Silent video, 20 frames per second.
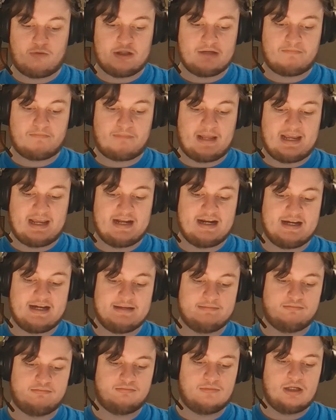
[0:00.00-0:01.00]
plan
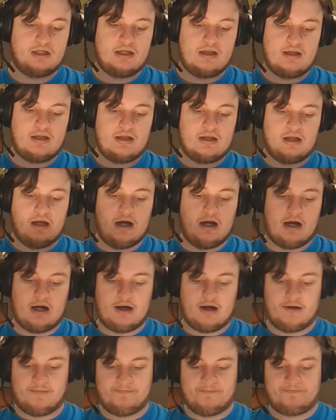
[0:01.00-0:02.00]

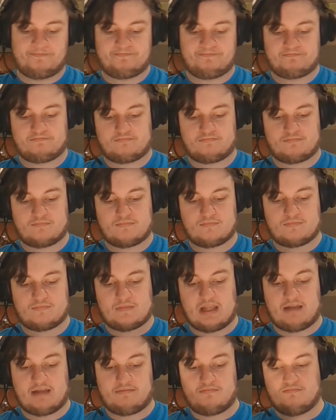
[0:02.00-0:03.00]
on
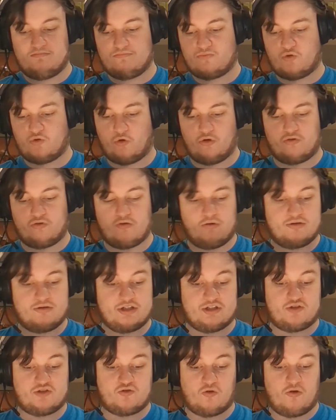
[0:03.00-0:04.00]
like quote unquote
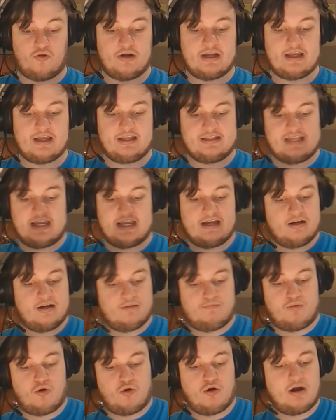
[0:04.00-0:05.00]
destroying it, taking it
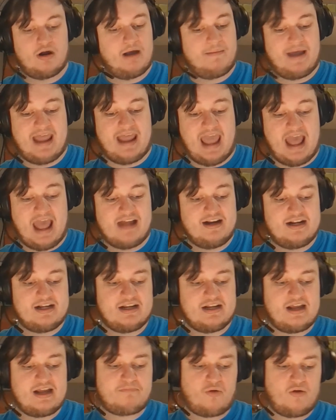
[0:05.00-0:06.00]
apart. I might edit
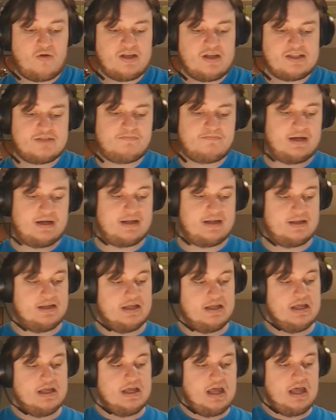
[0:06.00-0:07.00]
it at points, but
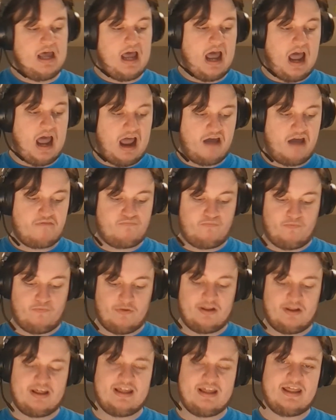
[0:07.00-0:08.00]
I
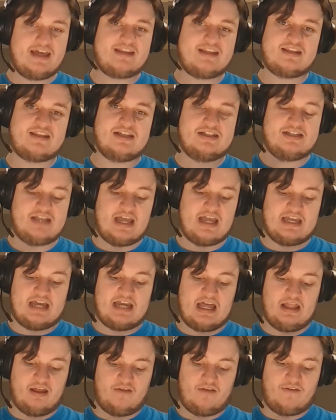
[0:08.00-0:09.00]
really like this deck. I
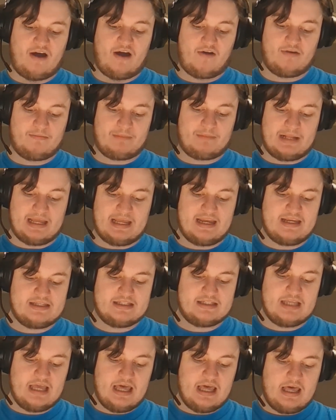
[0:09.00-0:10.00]
love how it
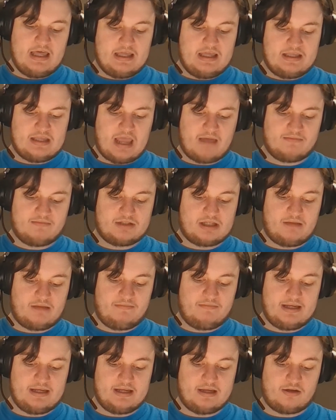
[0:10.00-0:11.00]
plays. Games can
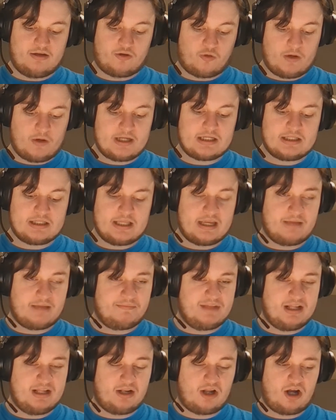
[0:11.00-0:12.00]
be quick, they can
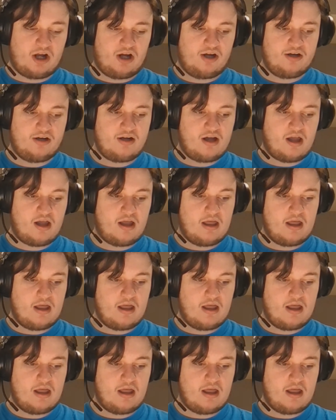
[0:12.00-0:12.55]
be long.